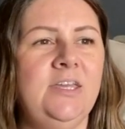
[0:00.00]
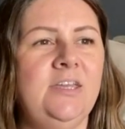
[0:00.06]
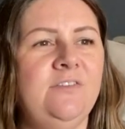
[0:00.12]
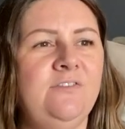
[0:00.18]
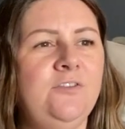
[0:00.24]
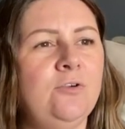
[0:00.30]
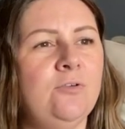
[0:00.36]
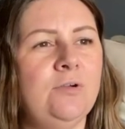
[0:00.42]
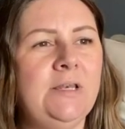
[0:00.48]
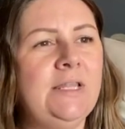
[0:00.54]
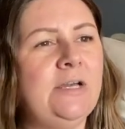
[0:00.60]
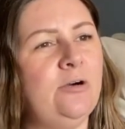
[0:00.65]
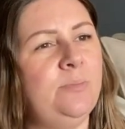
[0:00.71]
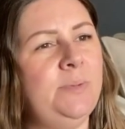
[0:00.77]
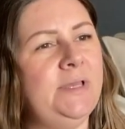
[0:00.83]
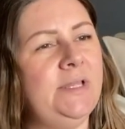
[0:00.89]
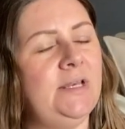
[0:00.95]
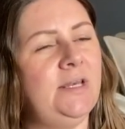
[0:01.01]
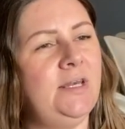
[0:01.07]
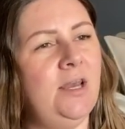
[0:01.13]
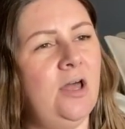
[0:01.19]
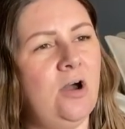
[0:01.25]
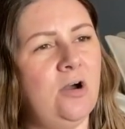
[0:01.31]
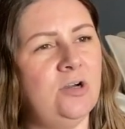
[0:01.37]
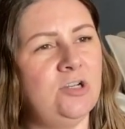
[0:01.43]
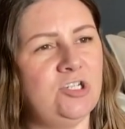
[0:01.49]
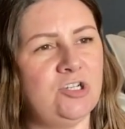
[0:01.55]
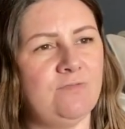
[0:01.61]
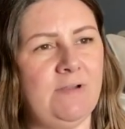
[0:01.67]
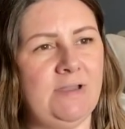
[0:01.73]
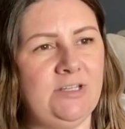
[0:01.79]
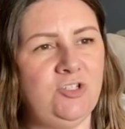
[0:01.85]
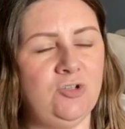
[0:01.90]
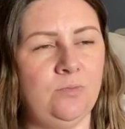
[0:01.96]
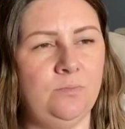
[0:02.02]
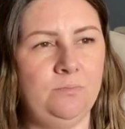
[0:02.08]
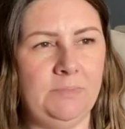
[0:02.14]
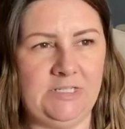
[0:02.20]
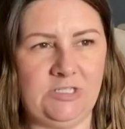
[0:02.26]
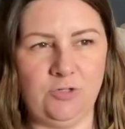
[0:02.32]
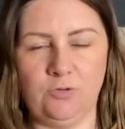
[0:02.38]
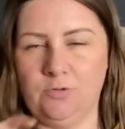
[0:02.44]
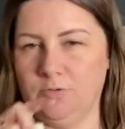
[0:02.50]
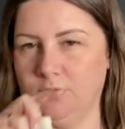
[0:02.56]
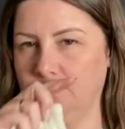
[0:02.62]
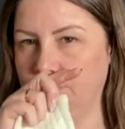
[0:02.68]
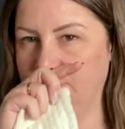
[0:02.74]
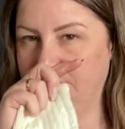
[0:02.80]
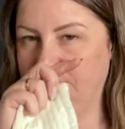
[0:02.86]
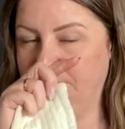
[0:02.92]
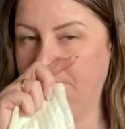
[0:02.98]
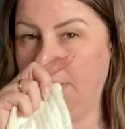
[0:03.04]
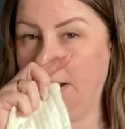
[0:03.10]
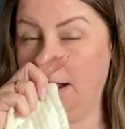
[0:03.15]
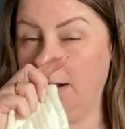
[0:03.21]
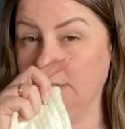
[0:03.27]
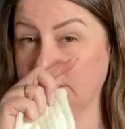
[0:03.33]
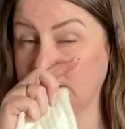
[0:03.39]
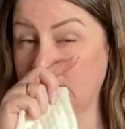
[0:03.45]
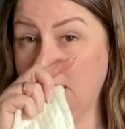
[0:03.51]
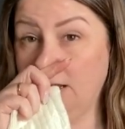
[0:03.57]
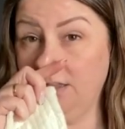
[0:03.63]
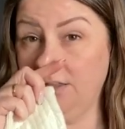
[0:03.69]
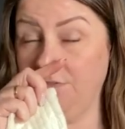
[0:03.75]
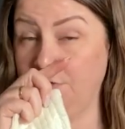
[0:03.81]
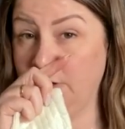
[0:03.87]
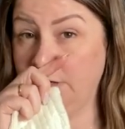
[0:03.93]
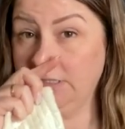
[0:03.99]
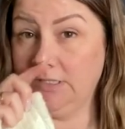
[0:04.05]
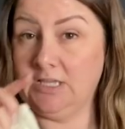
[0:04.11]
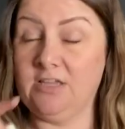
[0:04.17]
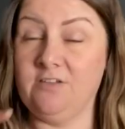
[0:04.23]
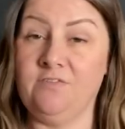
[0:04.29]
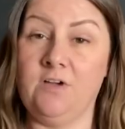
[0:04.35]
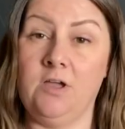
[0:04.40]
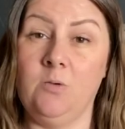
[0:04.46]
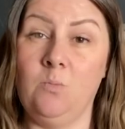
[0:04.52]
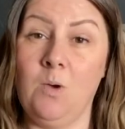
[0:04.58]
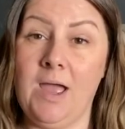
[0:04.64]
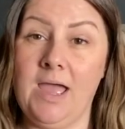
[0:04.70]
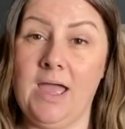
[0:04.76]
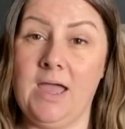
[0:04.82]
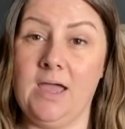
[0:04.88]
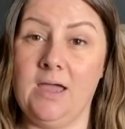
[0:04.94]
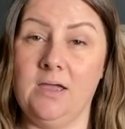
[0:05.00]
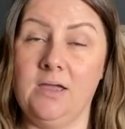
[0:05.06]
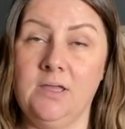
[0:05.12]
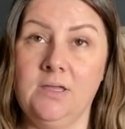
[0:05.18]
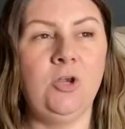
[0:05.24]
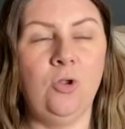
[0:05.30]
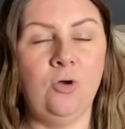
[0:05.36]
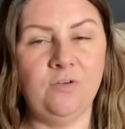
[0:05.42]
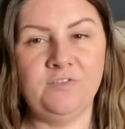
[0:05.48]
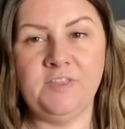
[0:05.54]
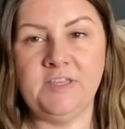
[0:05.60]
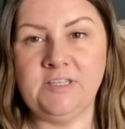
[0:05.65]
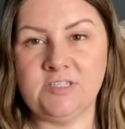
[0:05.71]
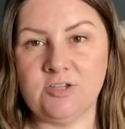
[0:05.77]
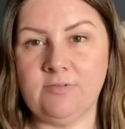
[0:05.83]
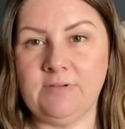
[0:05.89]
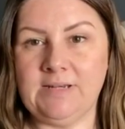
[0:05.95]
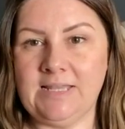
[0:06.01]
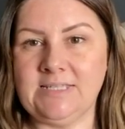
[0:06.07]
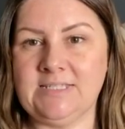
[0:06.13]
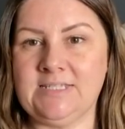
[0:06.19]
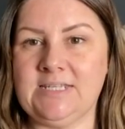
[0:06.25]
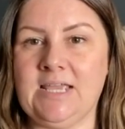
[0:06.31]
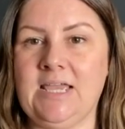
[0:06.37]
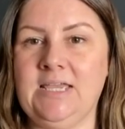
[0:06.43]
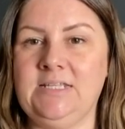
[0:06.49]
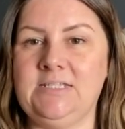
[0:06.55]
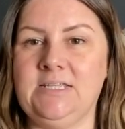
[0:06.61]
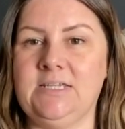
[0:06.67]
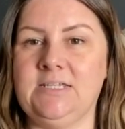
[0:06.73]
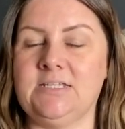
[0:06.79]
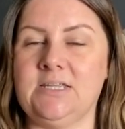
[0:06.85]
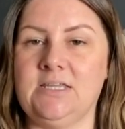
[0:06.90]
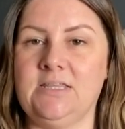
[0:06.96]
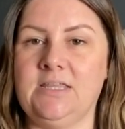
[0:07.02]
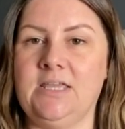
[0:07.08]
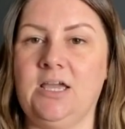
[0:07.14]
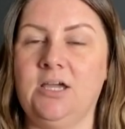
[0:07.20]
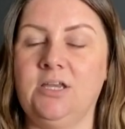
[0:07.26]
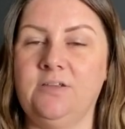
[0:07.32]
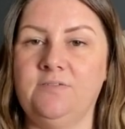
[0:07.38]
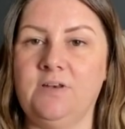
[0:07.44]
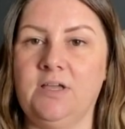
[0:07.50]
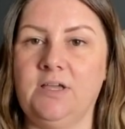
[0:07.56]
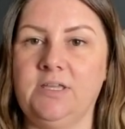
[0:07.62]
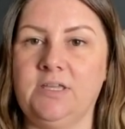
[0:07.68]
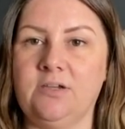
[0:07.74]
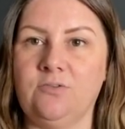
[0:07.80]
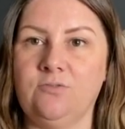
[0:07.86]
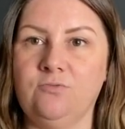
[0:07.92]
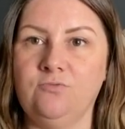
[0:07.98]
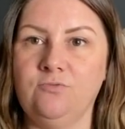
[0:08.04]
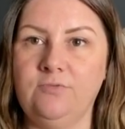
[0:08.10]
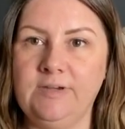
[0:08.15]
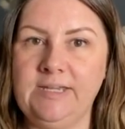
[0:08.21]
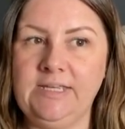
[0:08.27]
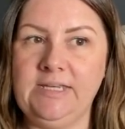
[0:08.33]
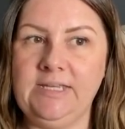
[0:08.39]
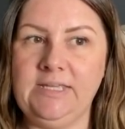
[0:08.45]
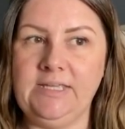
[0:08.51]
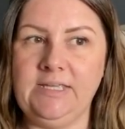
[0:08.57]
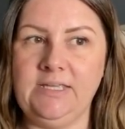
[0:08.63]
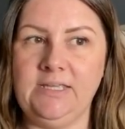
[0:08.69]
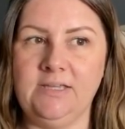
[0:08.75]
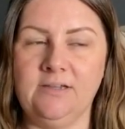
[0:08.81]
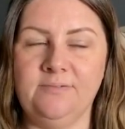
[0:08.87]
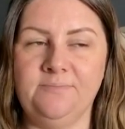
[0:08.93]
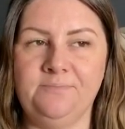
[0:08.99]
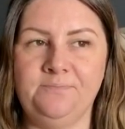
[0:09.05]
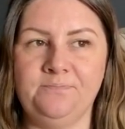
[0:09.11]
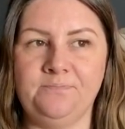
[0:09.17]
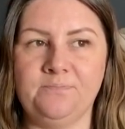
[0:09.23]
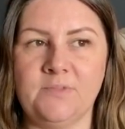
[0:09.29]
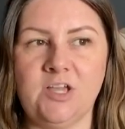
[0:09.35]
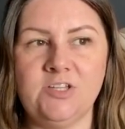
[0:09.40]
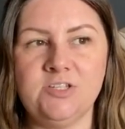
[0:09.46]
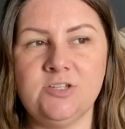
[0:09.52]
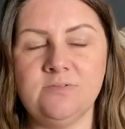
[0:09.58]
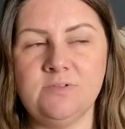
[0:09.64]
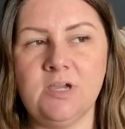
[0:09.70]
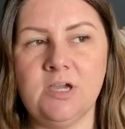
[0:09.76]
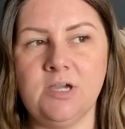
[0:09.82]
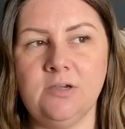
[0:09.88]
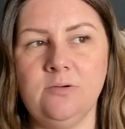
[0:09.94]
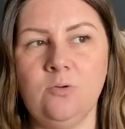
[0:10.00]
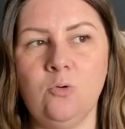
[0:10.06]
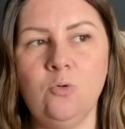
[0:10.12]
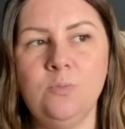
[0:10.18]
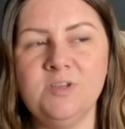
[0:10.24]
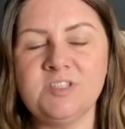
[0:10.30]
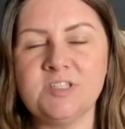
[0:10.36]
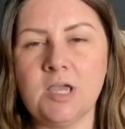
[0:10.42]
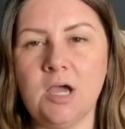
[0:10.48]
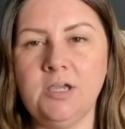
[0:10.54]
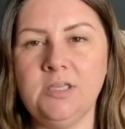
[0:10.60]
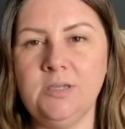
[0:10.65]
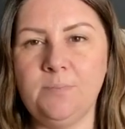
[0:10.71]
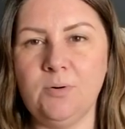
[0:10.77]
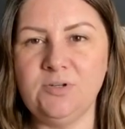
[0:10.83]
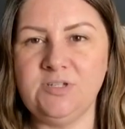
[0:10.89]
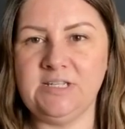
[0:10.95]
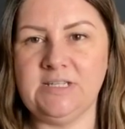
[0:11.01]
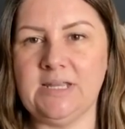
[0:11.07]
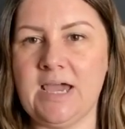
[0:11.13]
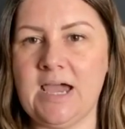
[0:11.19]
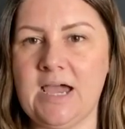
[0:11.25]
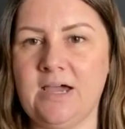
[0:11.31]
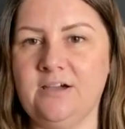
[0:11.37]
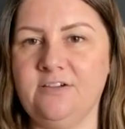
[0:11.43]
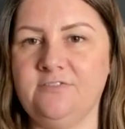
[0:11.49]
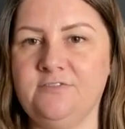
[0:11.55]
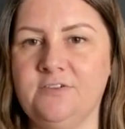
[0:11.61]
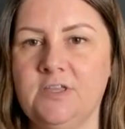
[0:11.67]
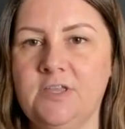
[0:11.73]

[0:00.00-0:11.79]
if you're a little bit larger around your middle part, I find that if I wear a lot of things that are elasticated, they kind of like really, I don't know, almost cut your body in half.